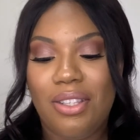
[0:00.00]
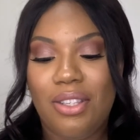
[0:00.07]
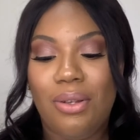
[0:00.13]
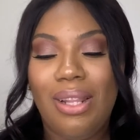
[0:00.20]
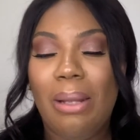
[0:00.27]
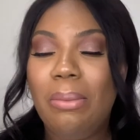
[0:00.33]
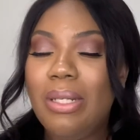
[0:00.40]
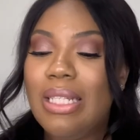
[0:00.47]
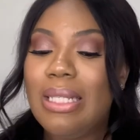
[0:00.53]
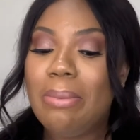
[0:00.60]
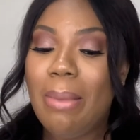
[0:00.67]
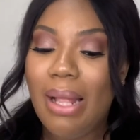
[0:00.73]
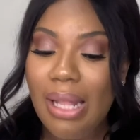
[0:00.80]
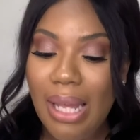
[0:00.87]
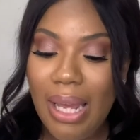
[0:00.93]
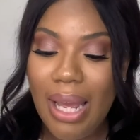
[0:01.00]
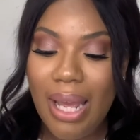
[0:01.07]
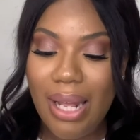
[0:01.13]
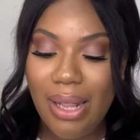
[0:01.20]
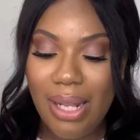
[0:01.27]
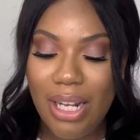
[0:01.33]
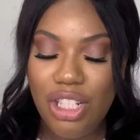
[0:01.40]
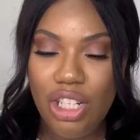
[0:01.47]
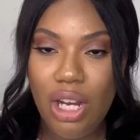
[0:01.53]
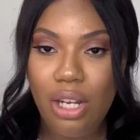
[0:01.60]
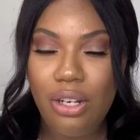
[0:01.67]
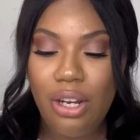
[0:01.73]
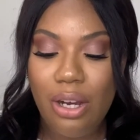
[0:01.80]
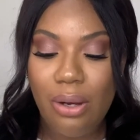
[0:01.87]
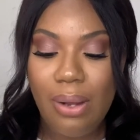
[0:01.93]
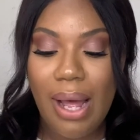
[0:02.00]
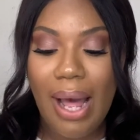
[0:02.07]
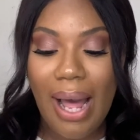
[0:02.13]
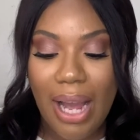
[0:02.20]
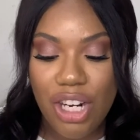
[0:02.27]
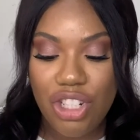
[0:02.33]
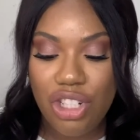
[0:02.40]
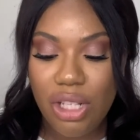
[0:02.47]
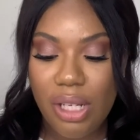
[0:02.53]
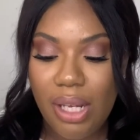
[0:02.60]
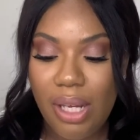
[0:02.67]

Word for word: let me smell it and let y'all know actually